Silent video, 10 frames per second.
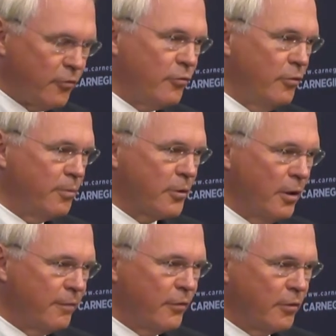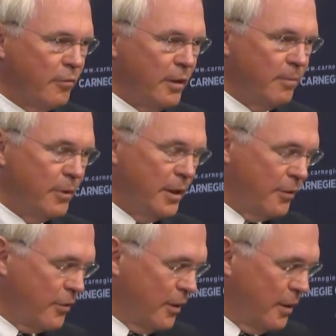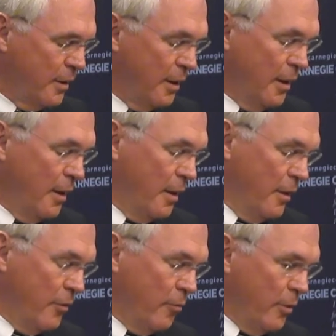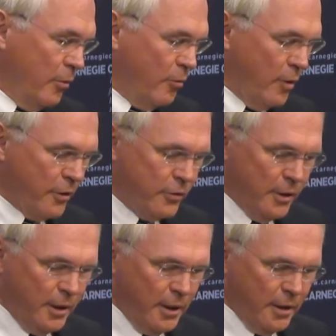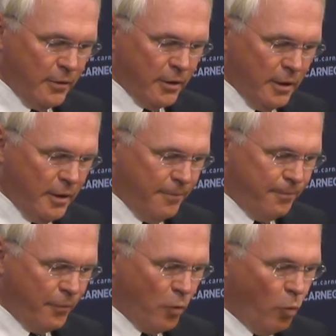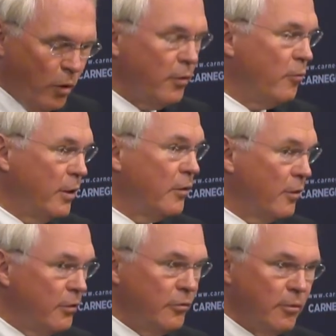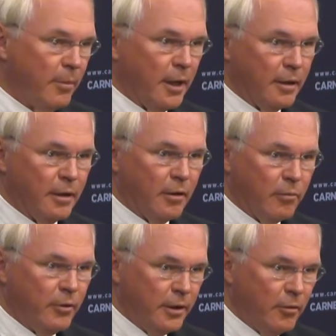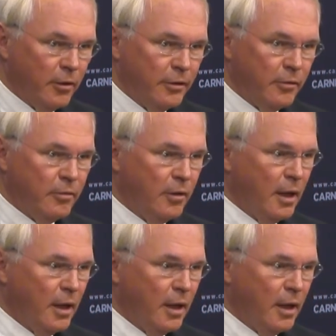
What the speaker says: troops off the Korean Peninsula, the real question is, what are we going to do about it? Are we going to,